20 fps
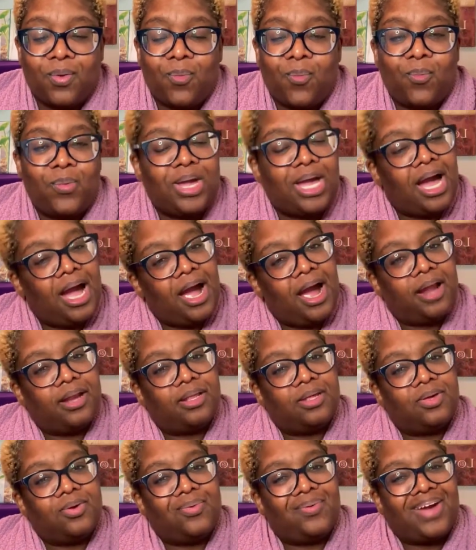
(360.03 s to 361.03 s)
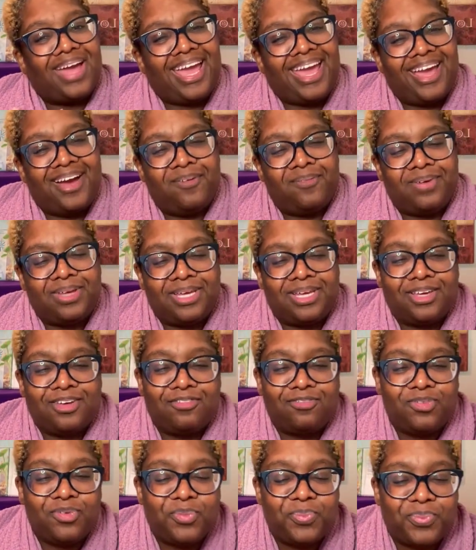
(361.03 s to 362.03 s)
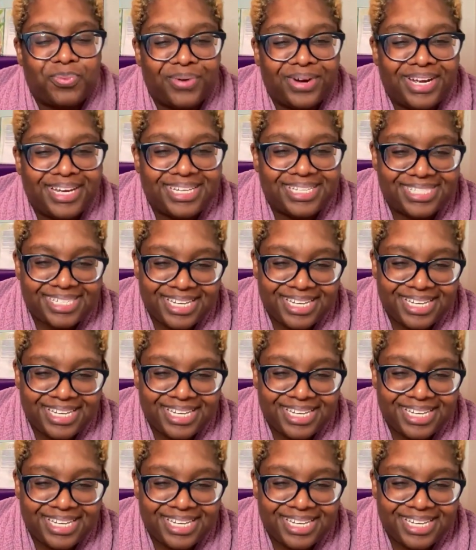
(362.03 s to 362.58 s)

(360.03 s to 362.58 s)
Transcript: We honor you and we give you praise